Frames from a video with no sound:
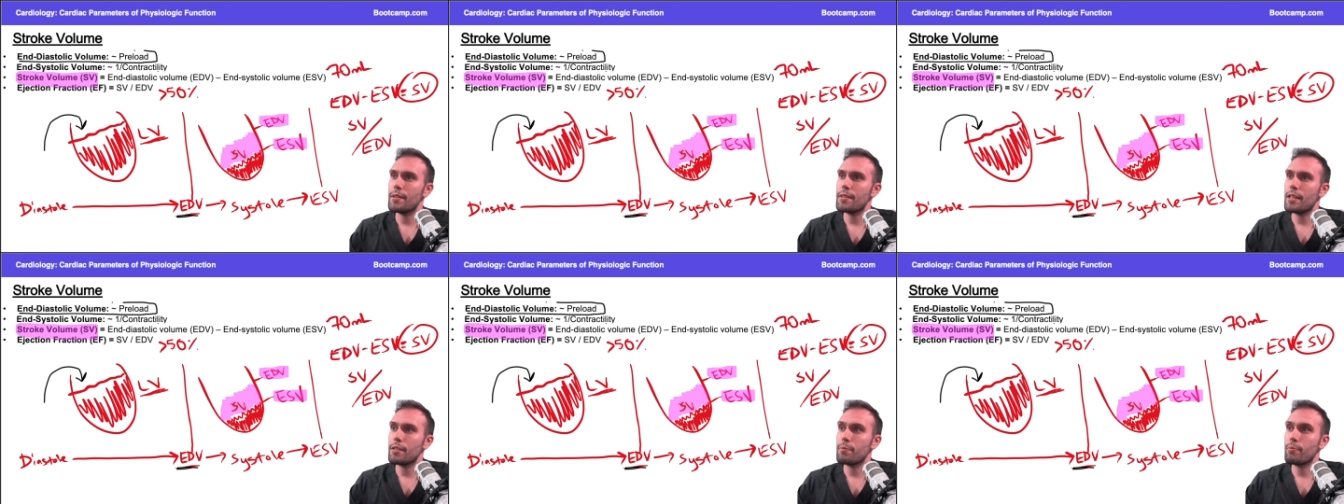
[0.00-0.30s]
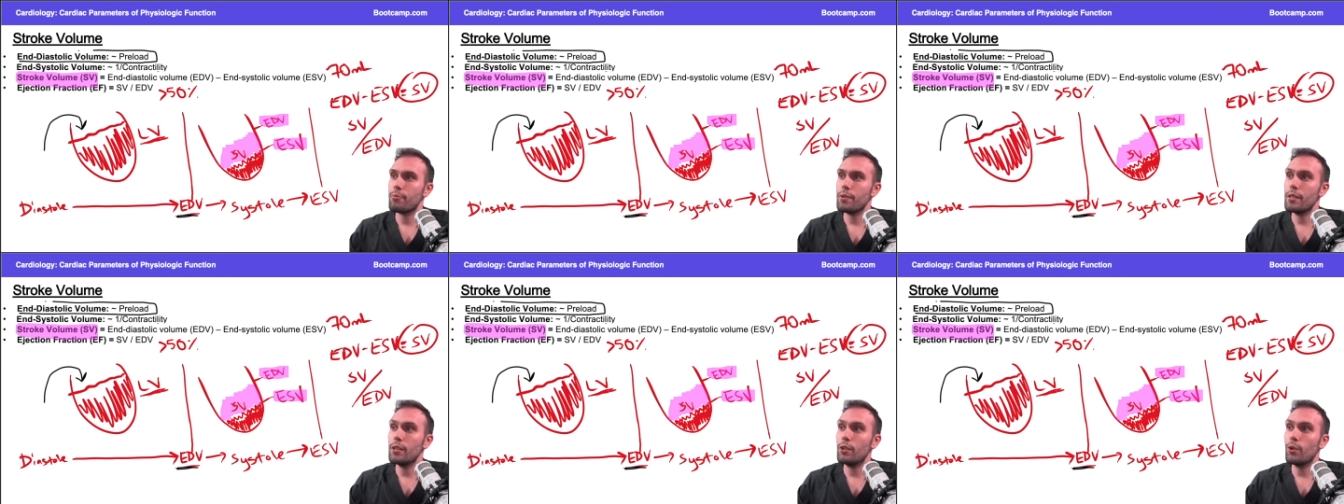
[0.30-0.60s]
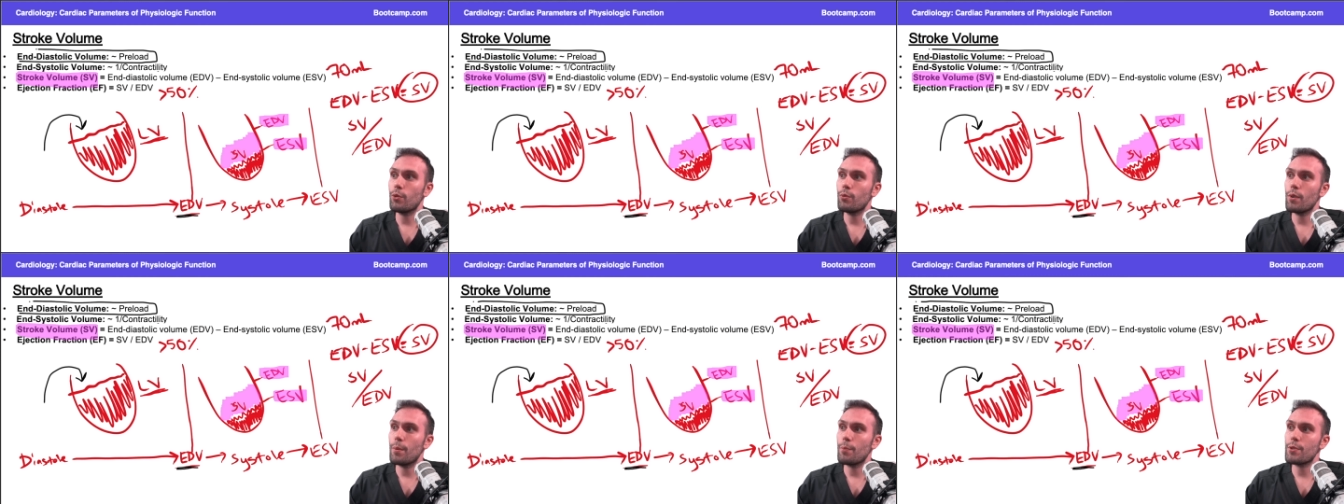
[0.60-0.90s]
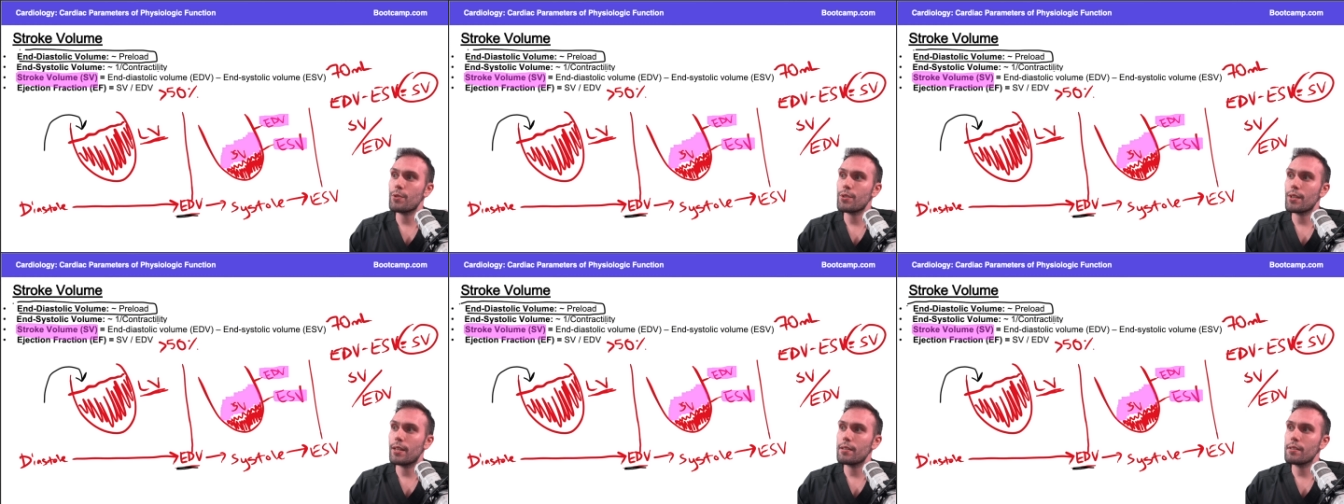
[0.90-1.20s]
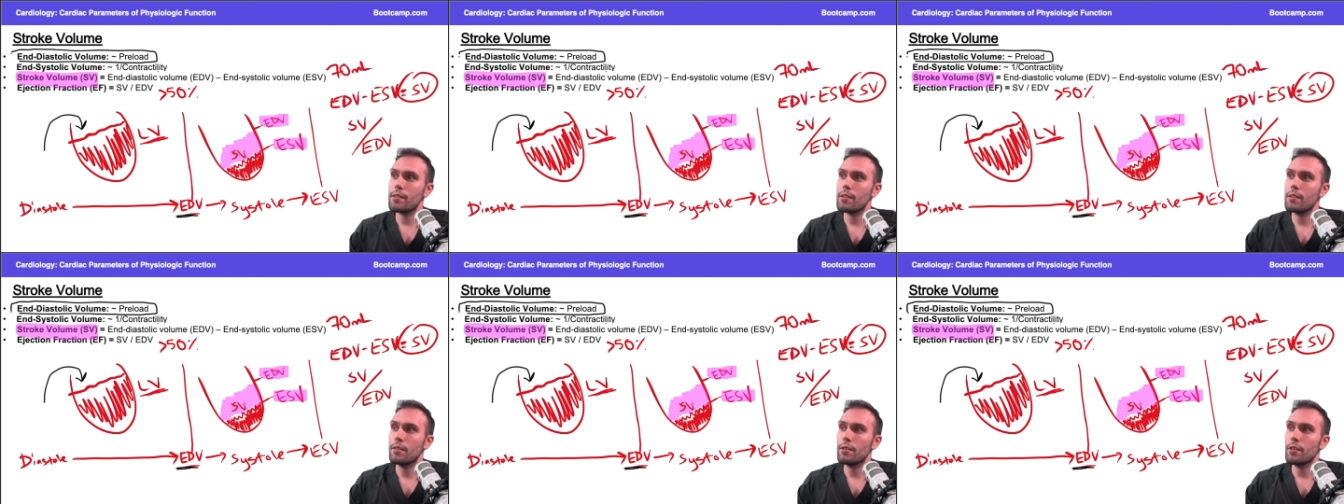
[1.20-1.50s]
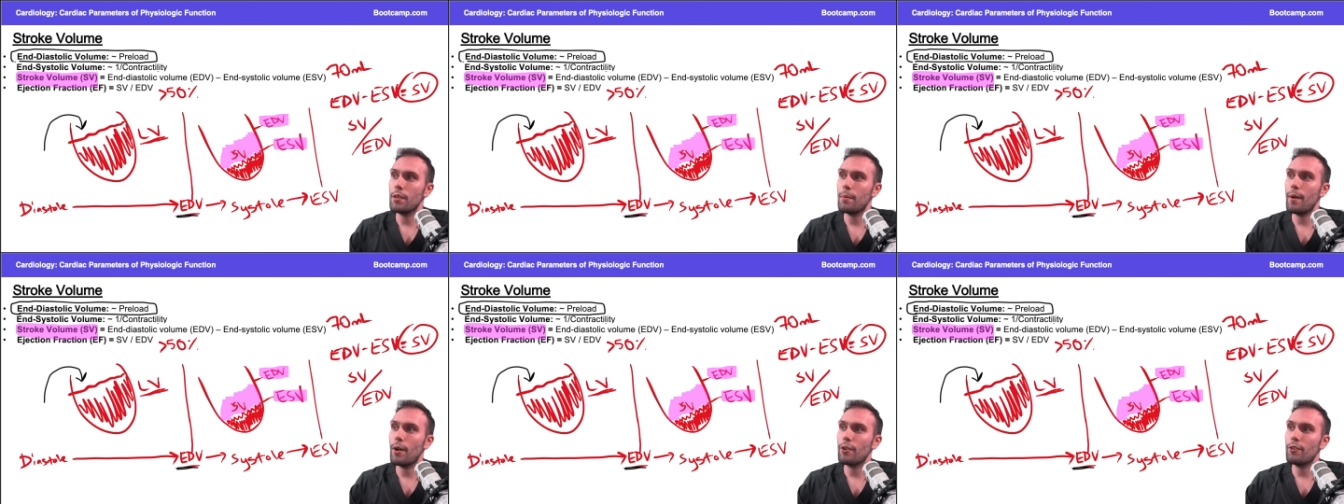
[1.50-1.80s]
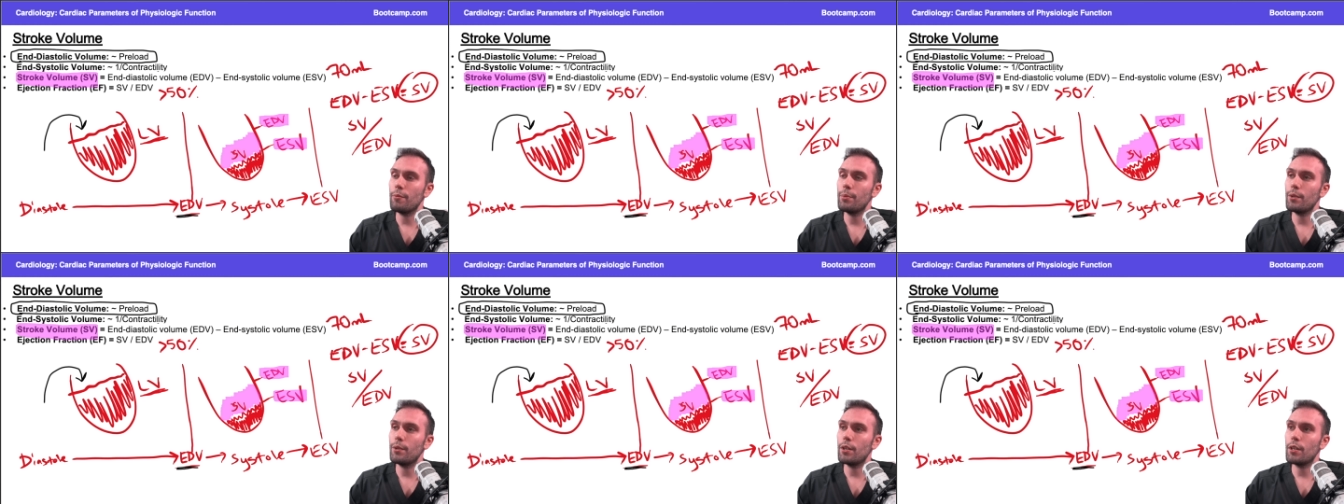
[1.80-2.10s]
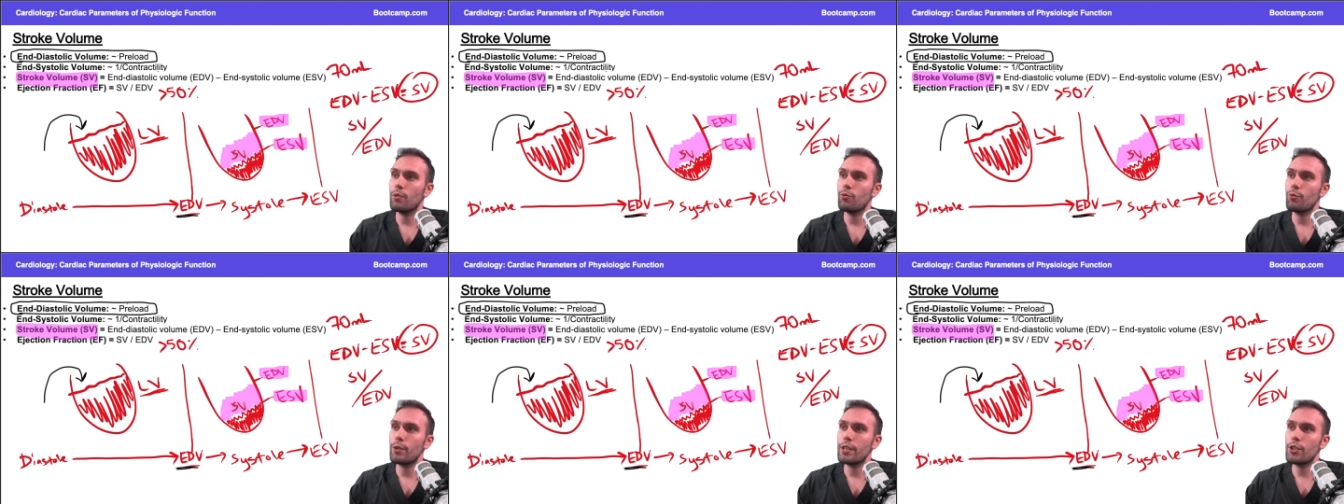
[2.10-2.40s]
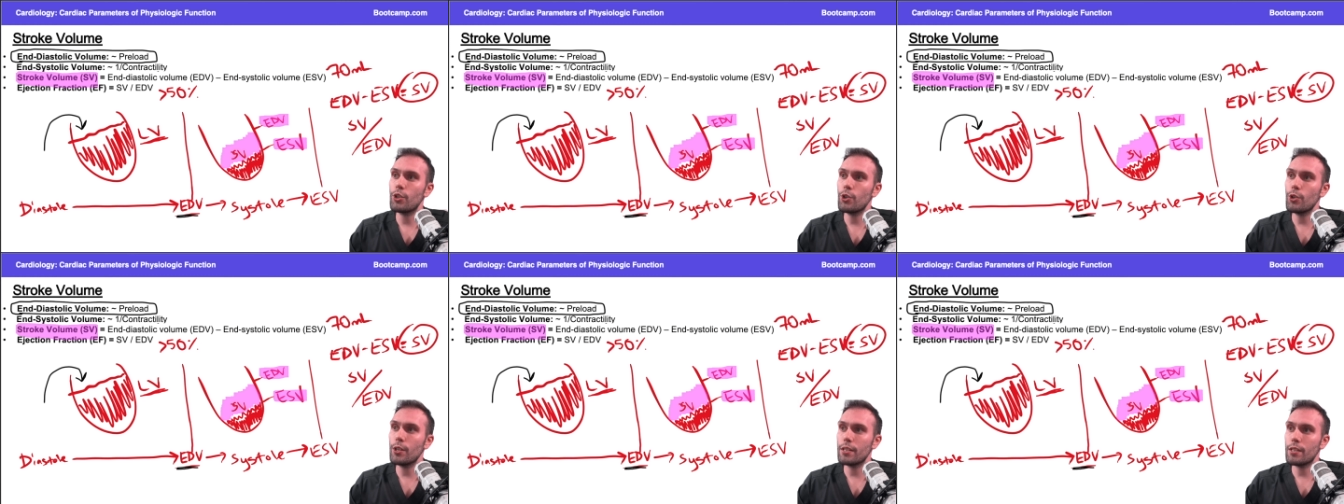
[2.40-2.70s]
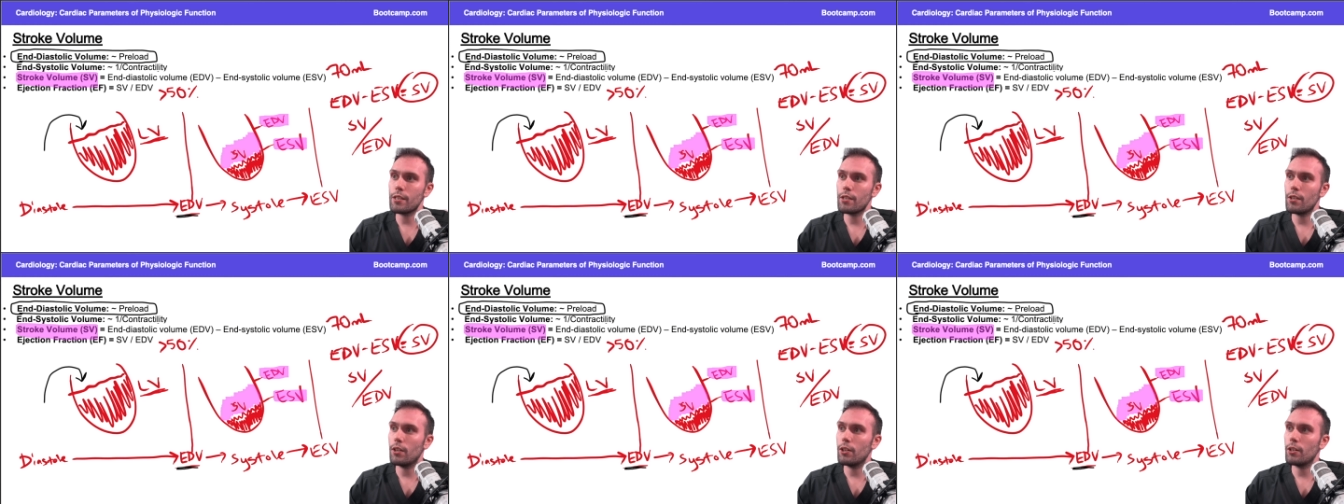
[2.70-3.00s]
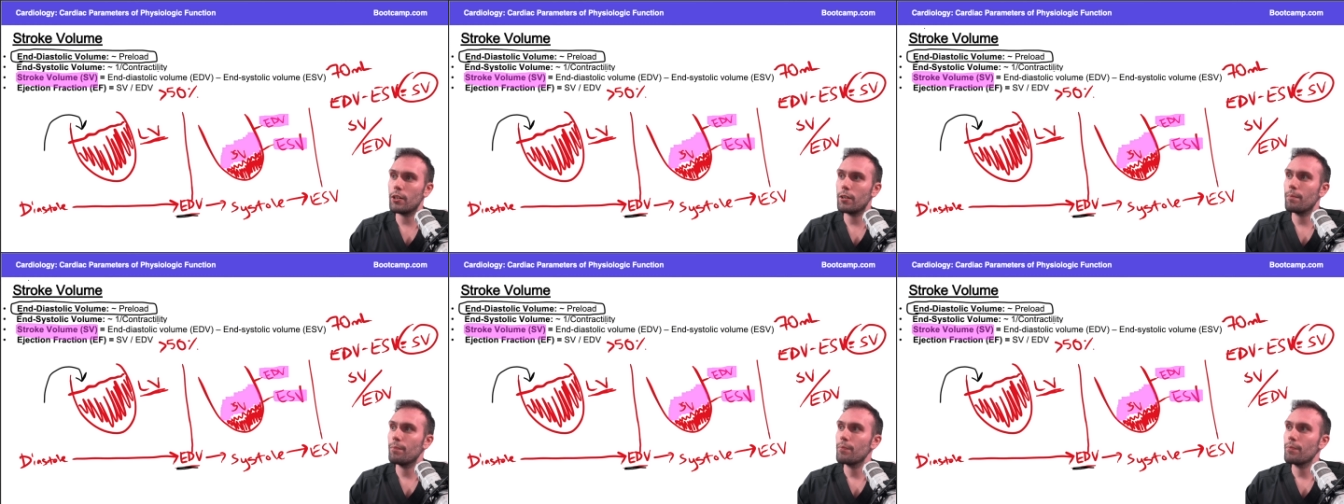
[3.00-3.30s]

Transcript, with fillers: as preload represents the amount of blood returning to the heart.